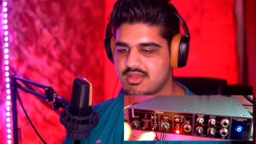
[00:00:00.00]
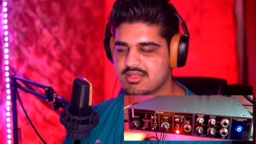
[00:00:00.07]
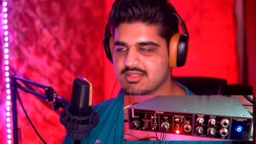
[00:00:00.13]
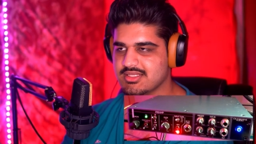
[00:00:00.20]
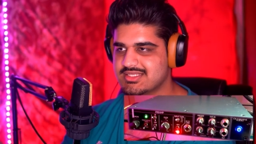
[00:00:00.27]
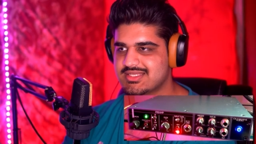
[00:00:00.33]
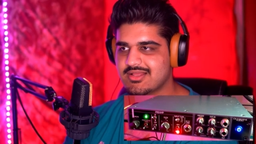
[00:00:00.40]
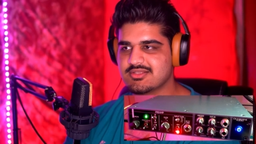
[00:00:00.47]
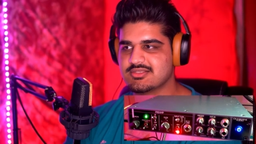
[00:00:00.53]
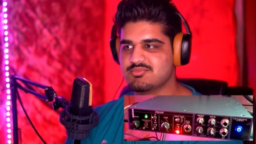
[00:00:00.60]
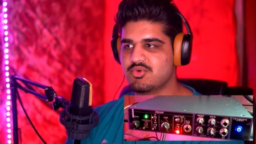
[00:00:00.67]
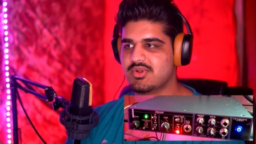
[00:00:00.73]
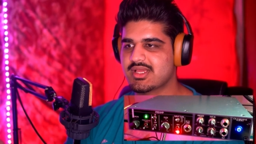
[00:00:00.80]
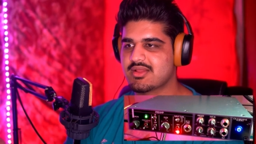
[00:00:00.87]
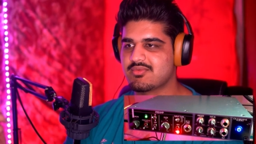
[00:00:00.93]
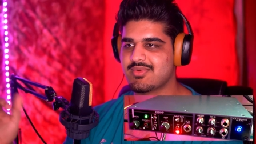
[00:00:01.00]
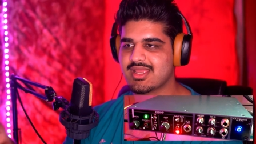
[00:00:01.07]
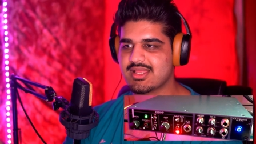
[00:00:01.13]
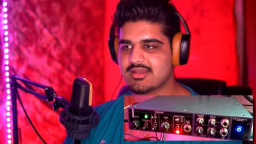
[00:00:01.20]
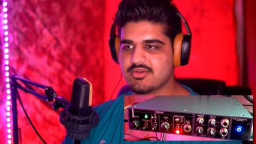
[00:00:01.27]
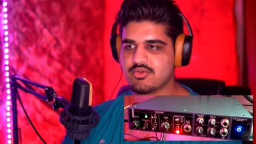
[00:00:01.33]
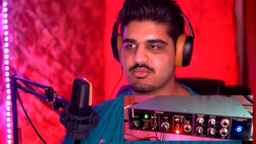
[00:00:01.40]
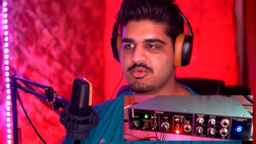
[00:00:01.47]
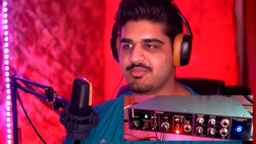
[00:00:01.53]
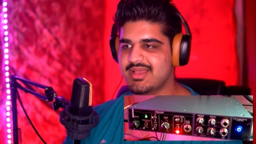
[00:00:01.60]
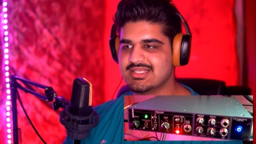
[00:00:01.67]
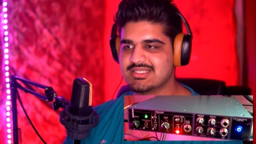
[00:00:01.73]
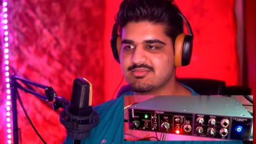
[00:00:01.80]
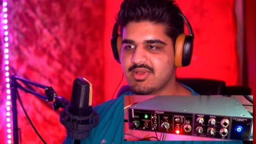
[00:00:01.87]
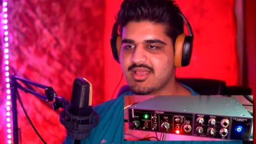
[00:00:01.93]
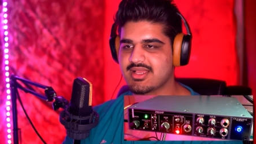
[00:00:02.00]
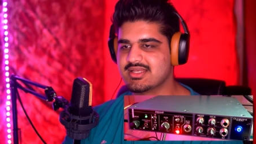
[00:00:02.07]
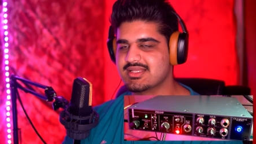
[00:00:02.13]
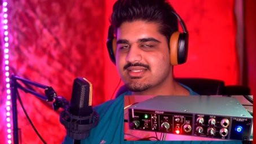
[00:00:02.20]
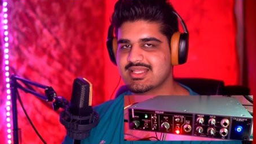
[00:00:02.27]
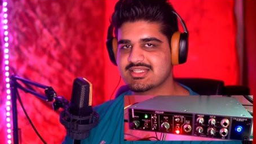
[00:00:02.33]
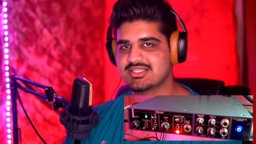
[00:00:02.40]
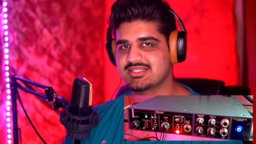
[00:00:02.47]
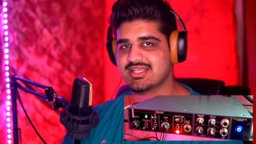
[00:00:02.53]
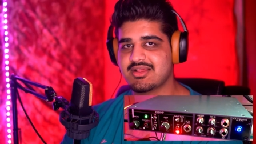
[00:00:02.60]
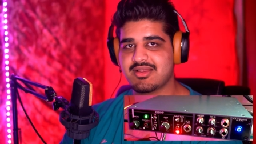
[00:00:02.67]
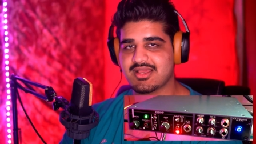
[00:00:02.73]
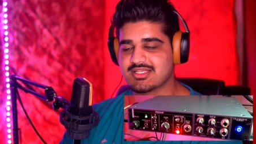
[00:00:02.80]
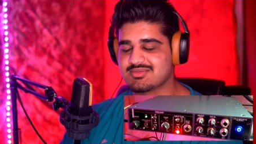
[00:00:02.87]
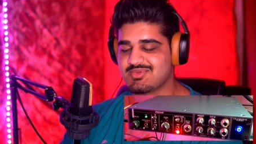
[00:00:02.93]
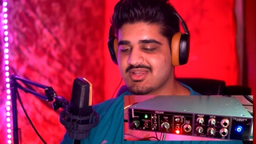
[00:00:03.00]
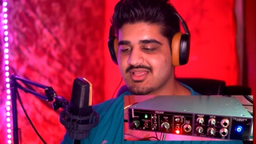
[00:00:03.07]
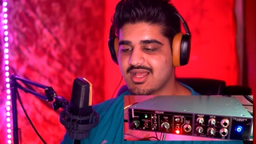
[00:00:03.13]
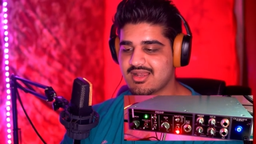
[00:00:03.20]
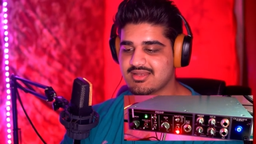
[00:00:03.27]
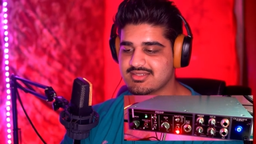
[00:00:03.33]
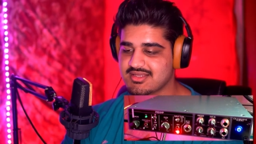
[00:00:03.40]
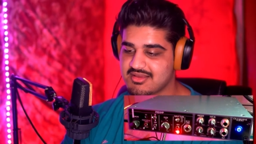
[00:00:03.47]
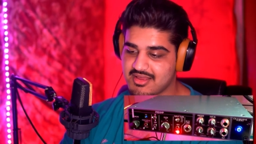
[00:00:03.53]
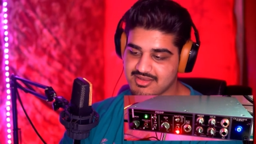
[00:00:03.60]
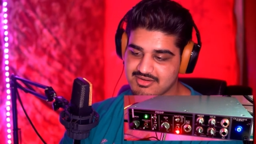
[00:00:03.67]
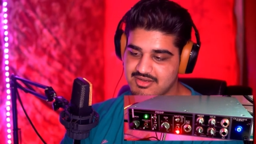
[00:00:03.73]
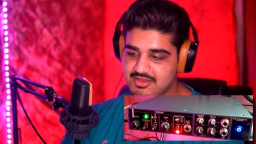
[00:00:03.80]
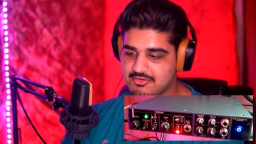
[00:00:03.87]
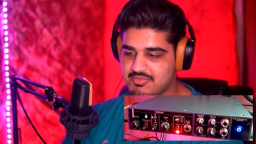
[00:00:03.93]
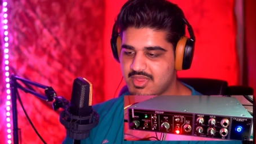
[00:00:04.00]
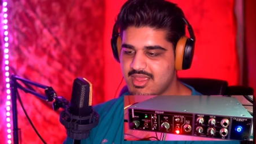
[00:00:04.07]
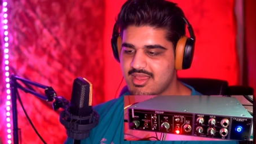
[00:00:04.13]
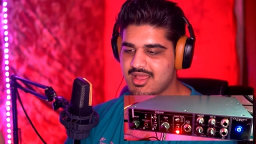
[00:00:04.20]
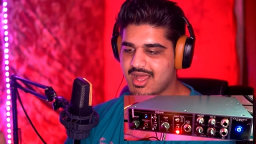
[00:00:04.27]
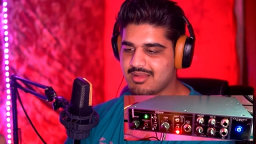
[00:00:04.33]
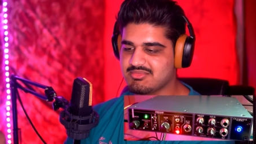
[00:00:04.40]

This sounds more like a regular, normal, bassy mic and doesn't actually sound like it's been colored. I don't know. I'm